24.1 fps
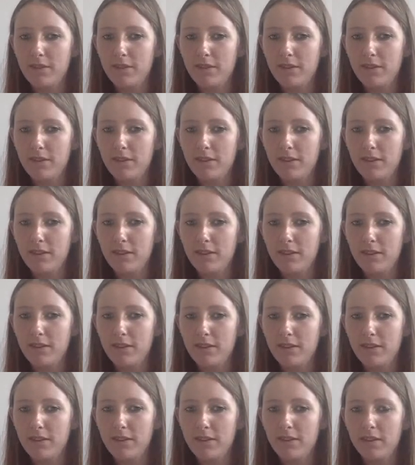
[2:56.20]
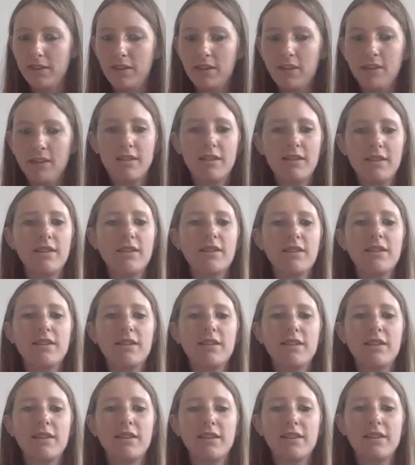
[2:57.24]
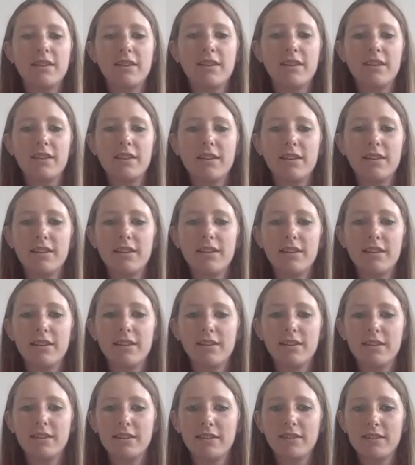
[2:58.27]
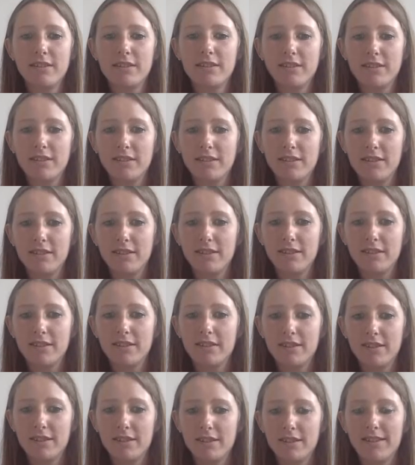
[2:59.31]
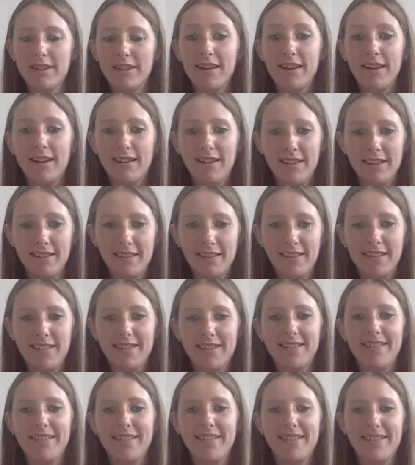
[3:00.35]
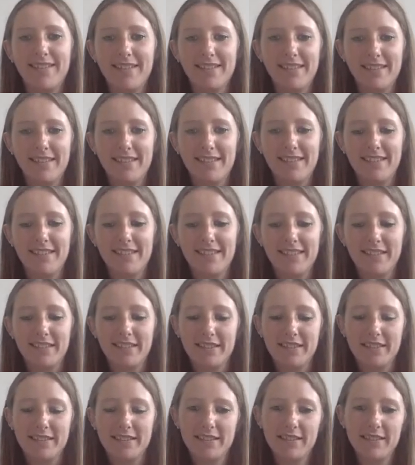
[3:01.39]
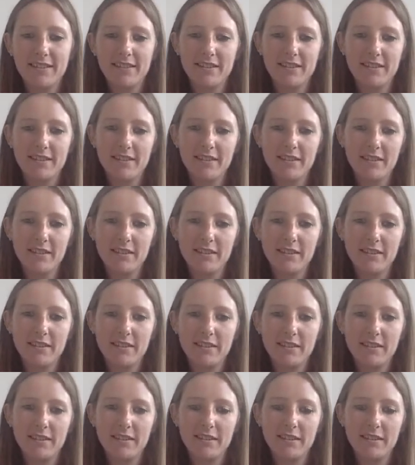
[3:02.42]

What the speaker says: This person isn't speaking.